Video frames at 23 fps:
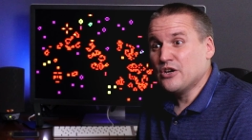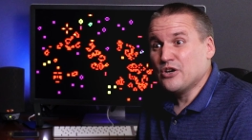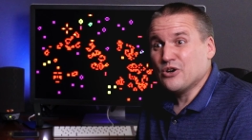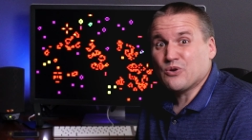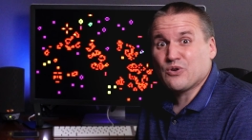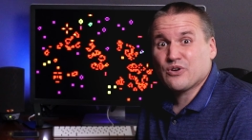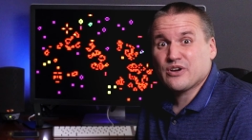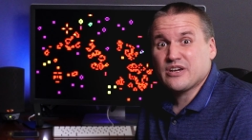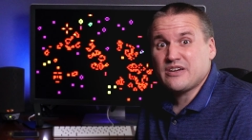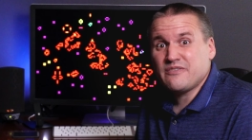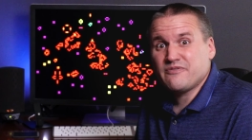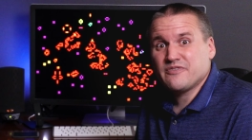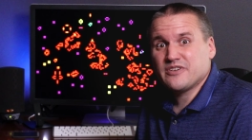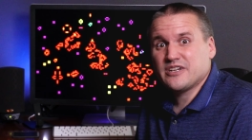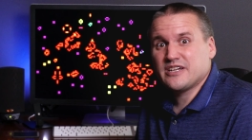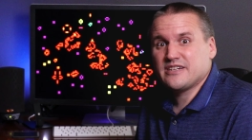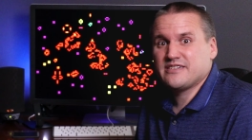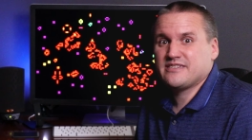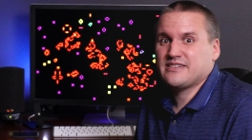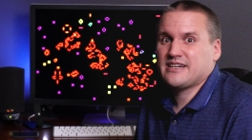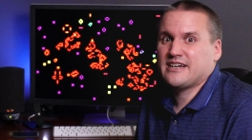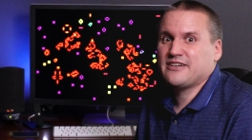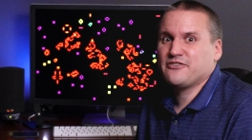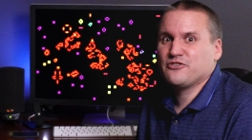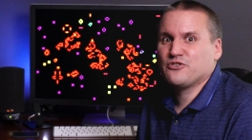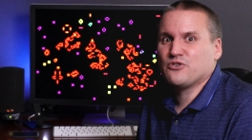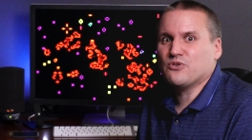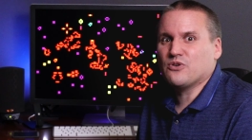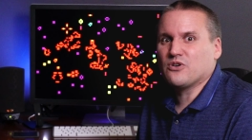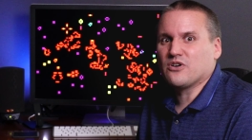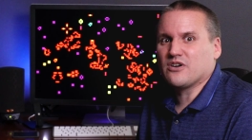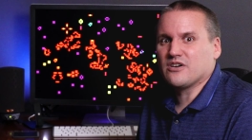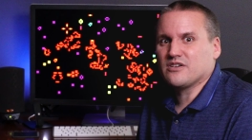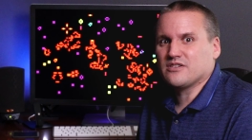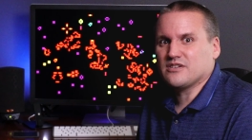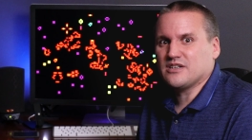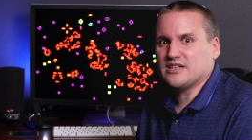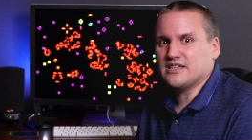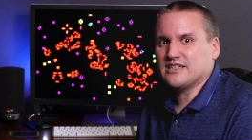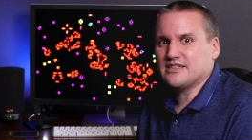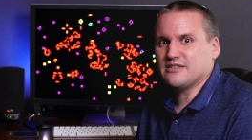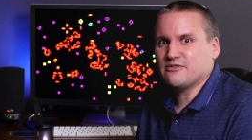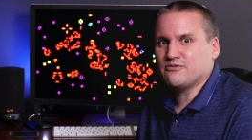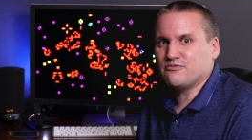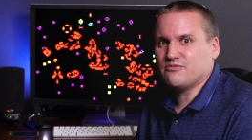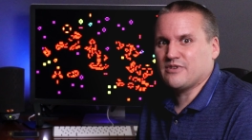or even a
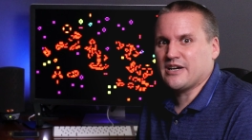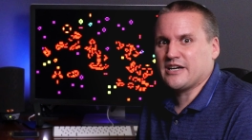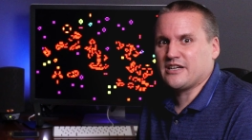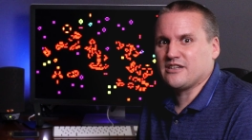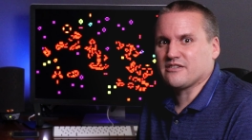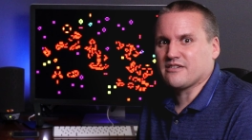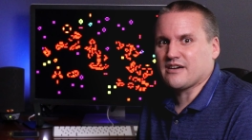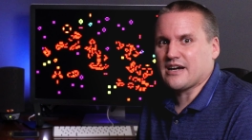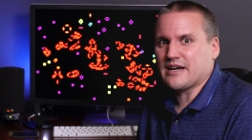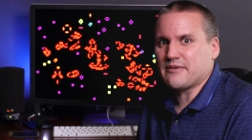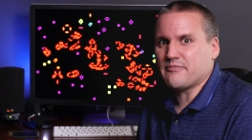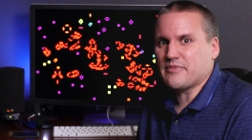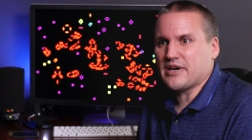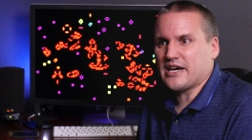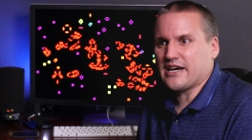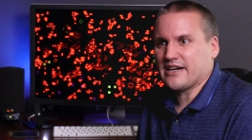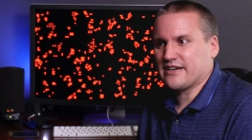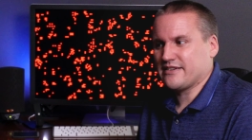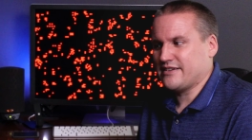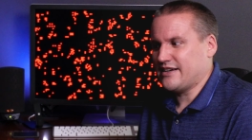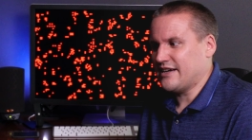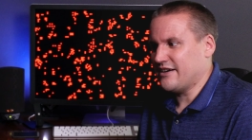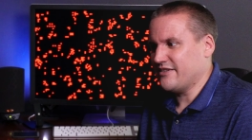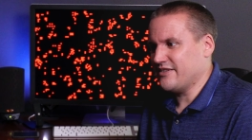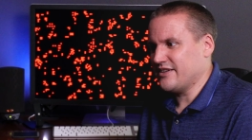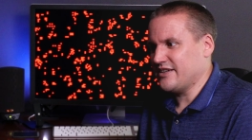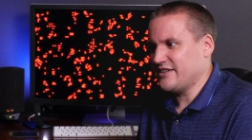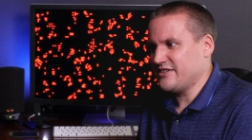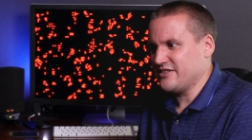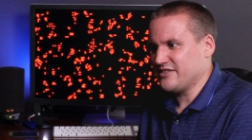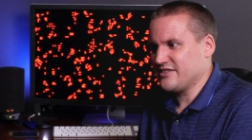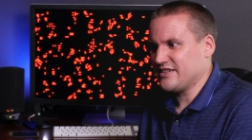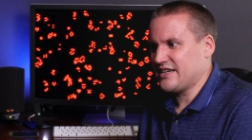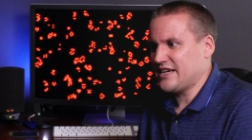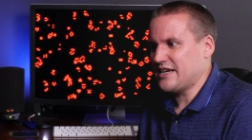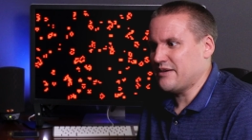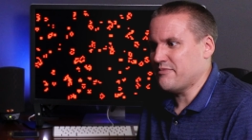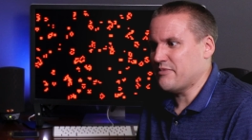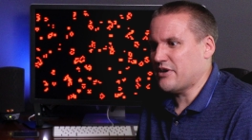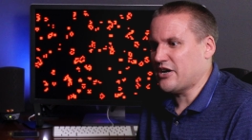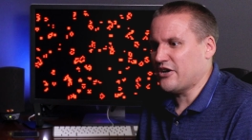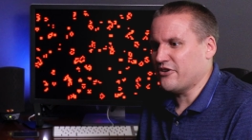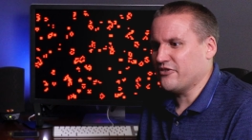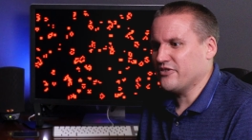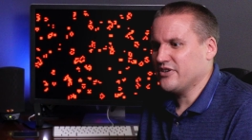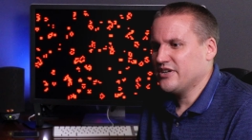10-core regular iMac now that just came
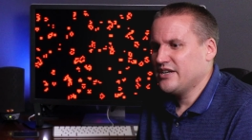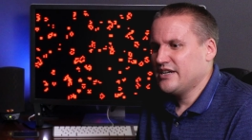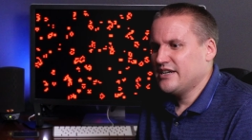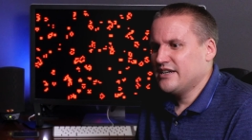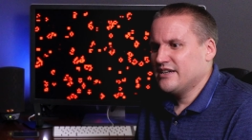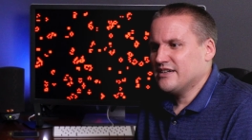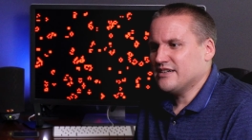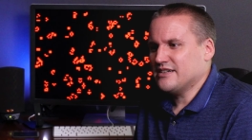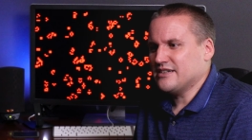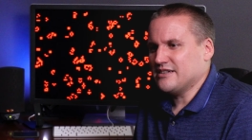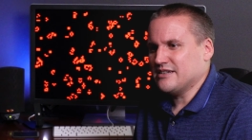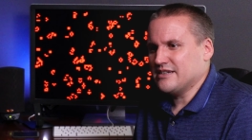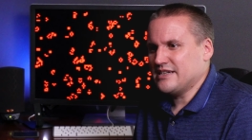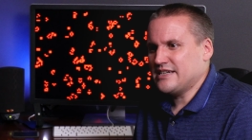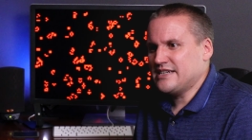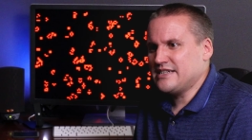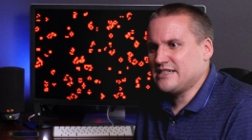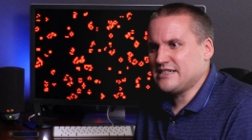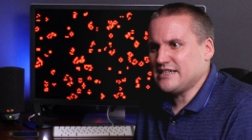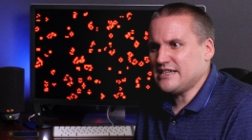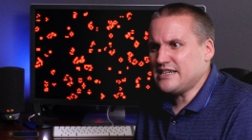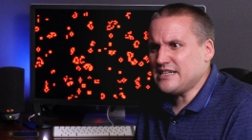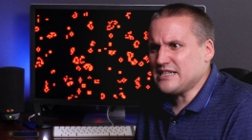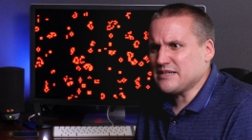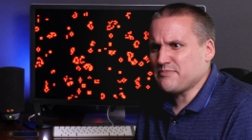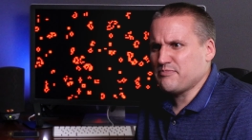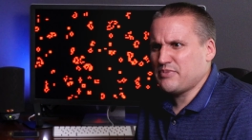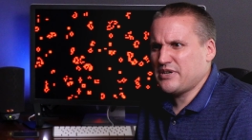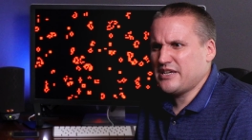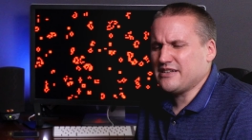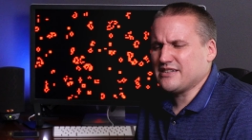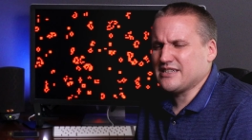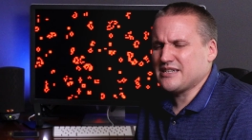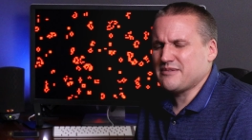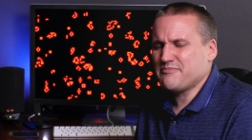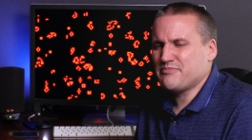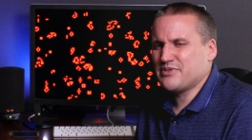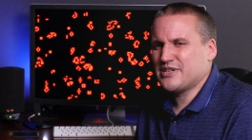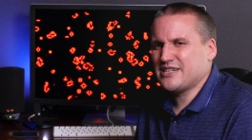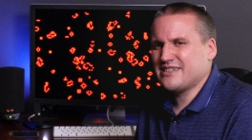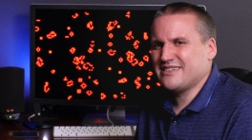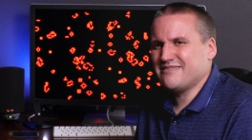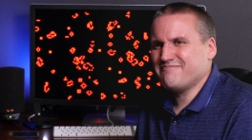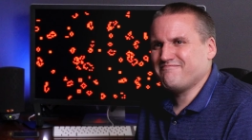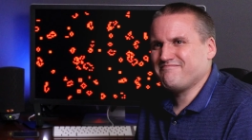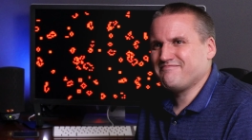out is appealing,
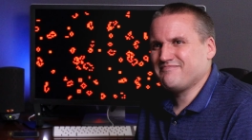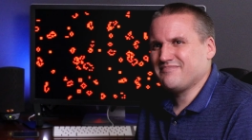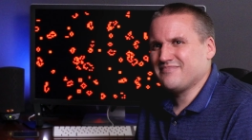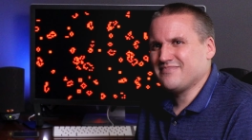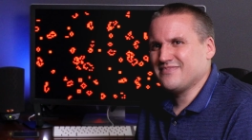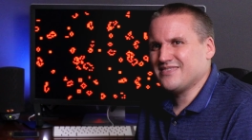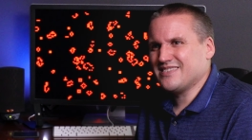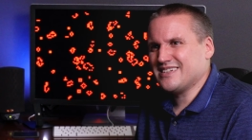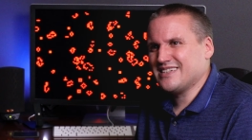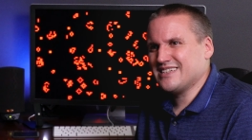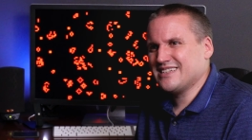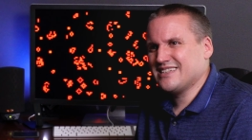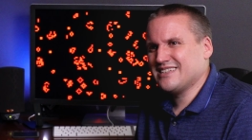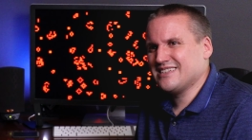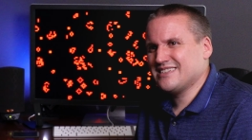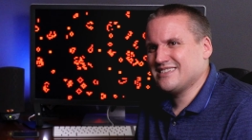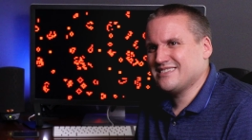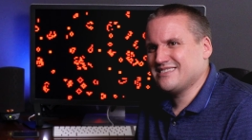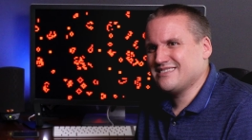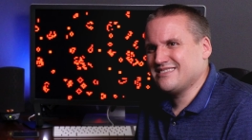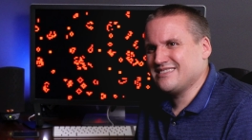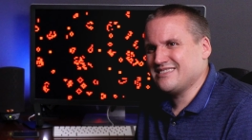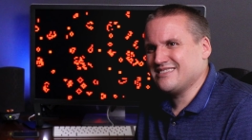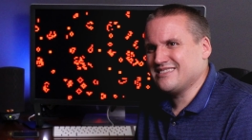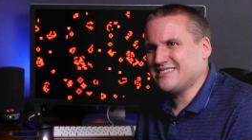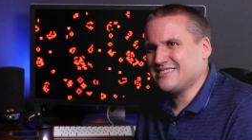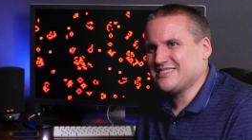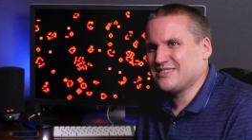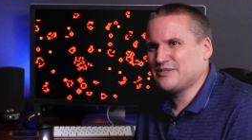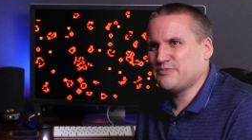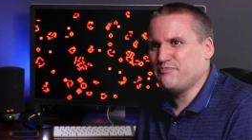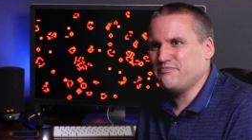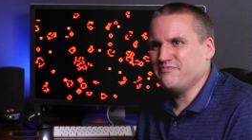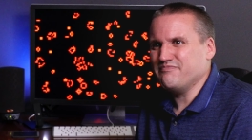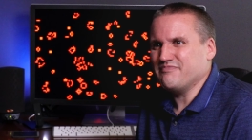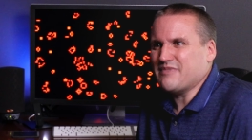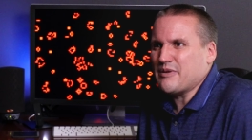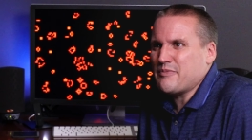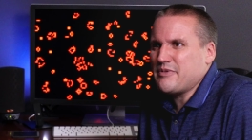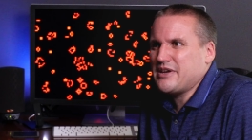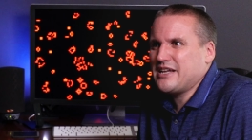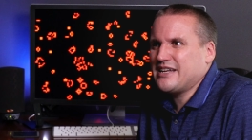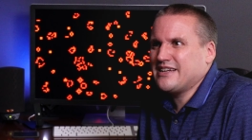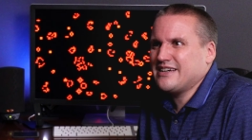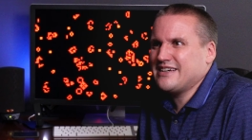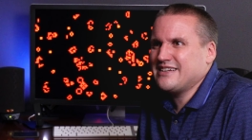but
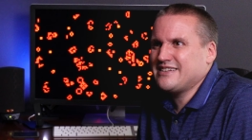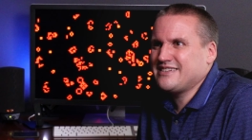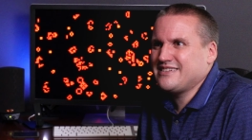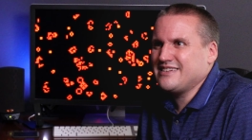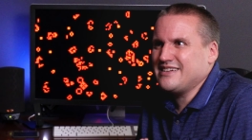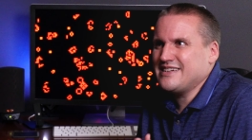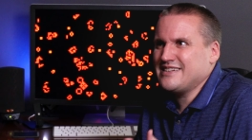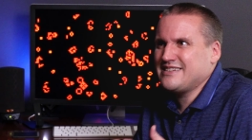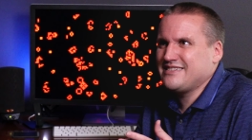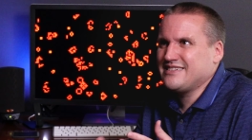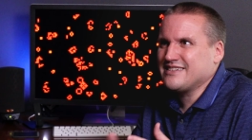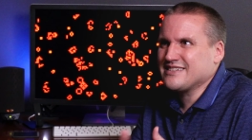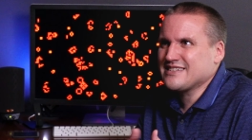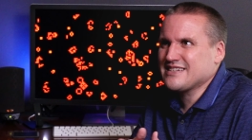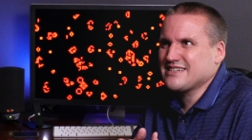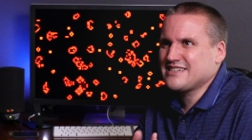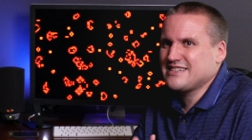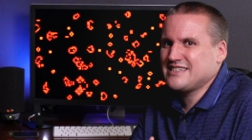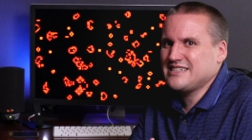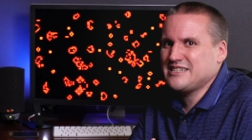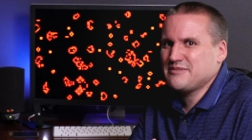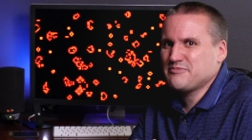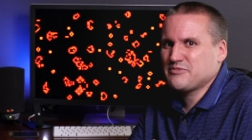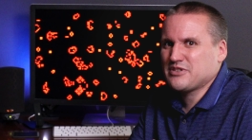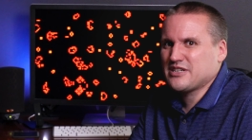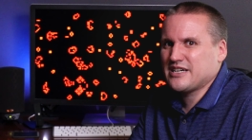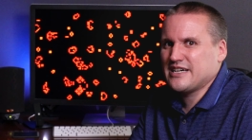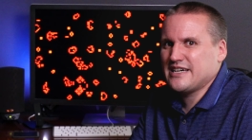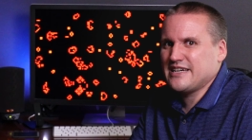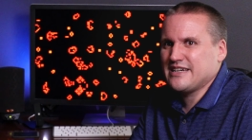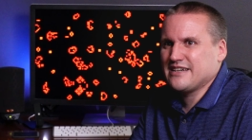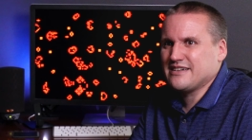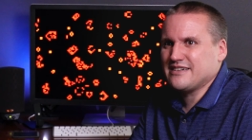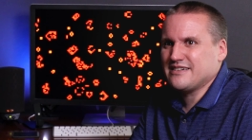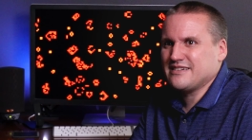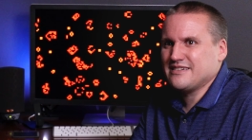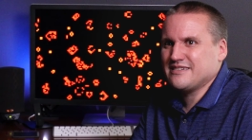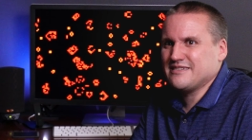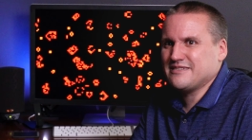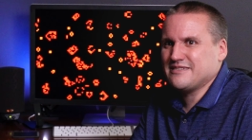it doesn't seem like